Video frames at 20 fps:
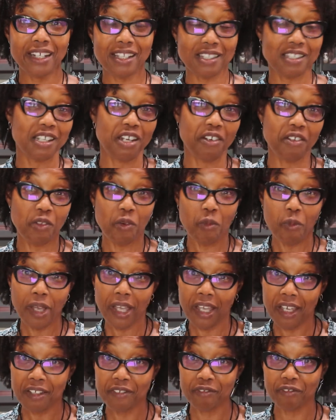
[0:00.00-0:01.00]
That's another
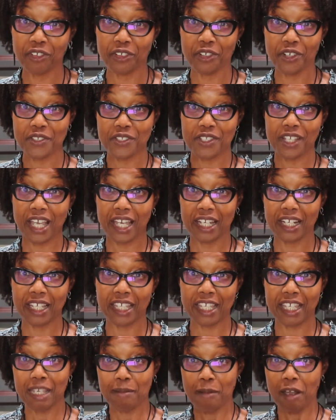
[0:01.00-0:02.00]
way for us to kind of
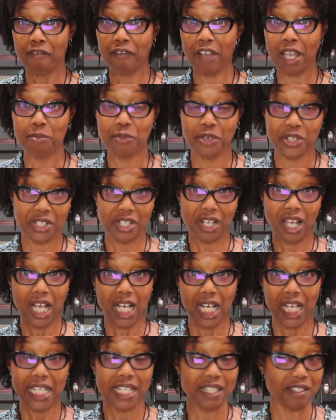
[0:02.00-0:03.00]
keep that vibration
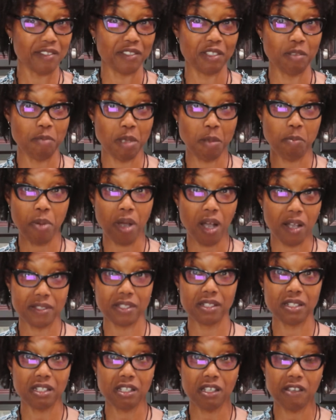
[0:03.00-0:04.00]
high, is just to be
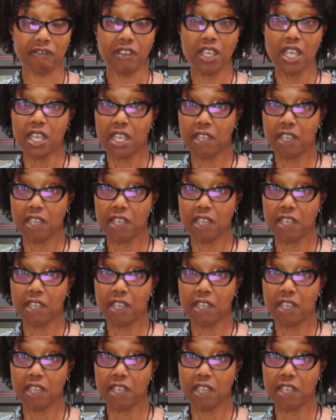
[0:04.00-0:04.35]
positive.